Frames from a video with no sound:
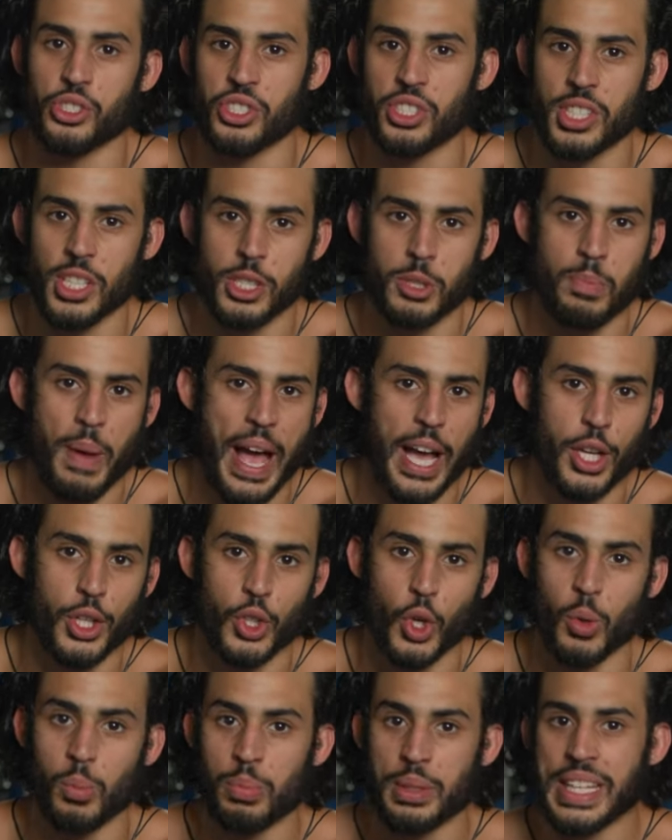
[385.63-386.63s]
your six pack,
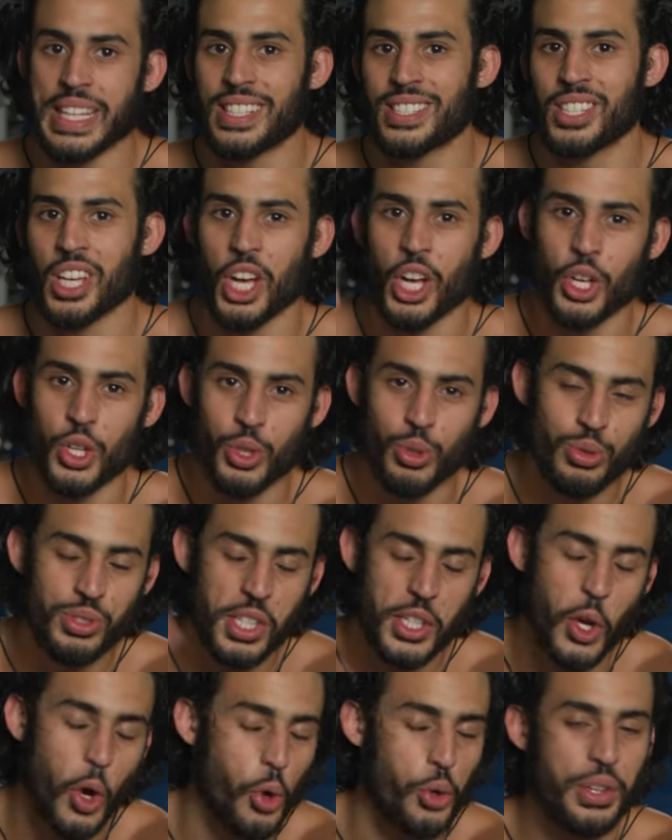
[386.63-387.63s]
your obliques,
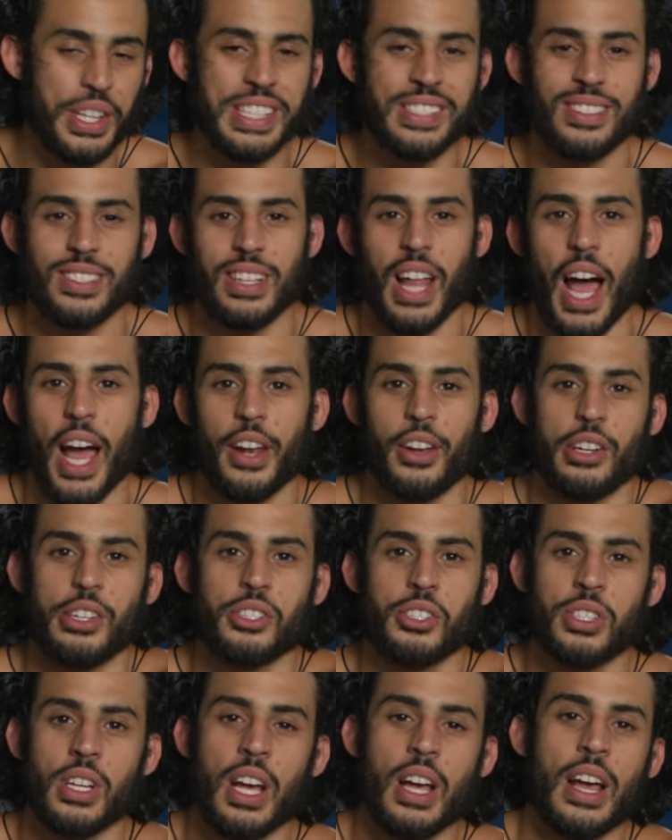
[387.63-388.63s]
using only
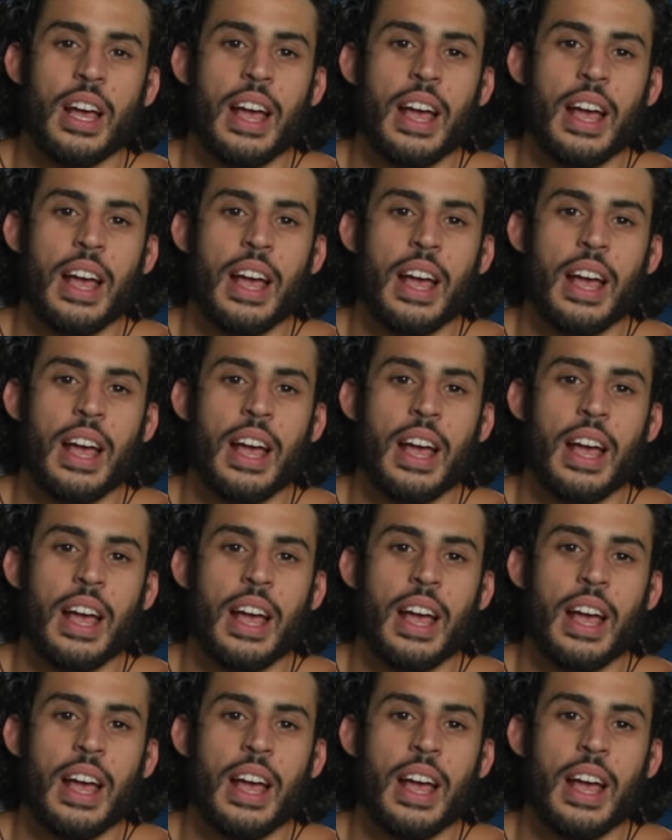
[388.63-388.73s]
sliders.